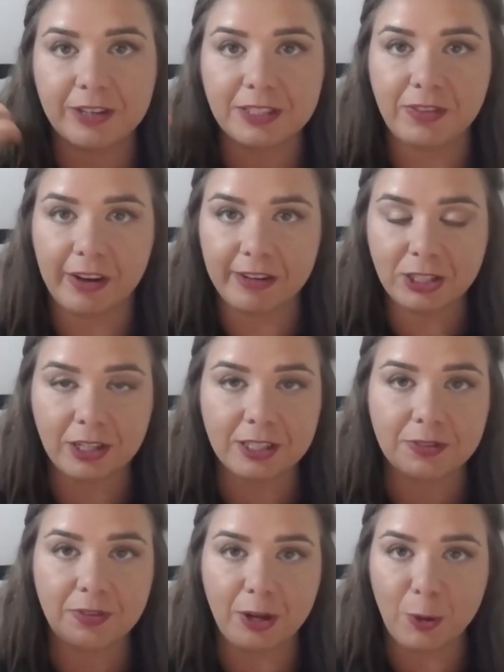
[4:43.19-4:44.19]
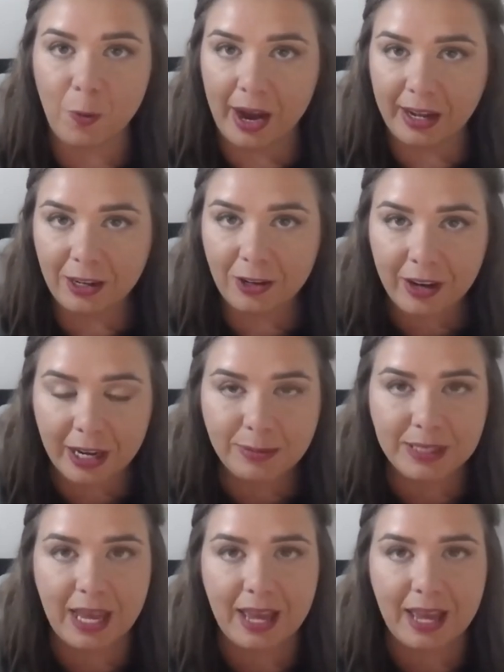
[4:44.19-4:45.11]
Resveratrol is found in wine and grapes.